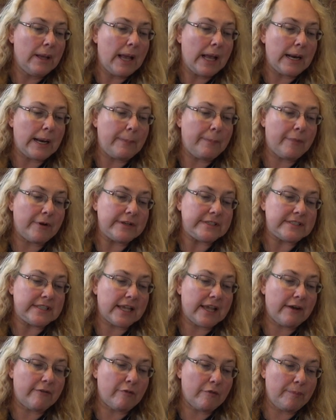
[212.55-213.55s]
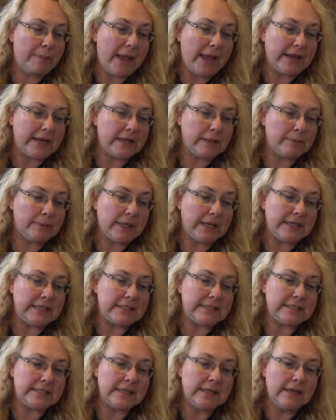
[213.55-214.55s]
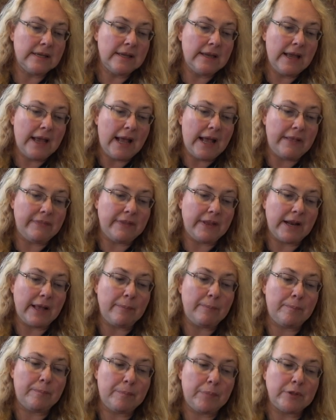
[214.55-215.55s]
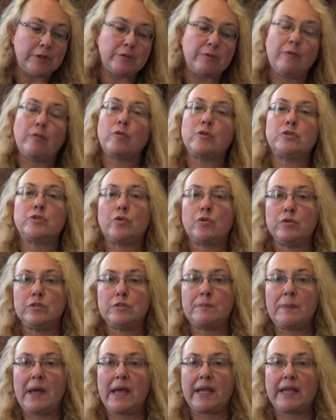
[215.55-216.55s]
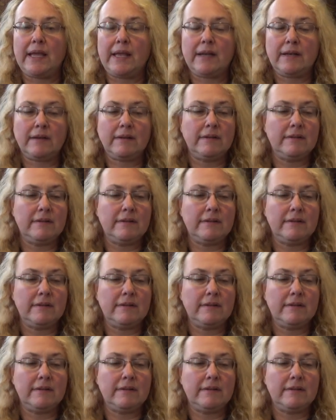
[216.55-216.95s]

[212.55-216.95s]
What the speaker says: and I press the cover back into place, and then I put the 4 screws back in.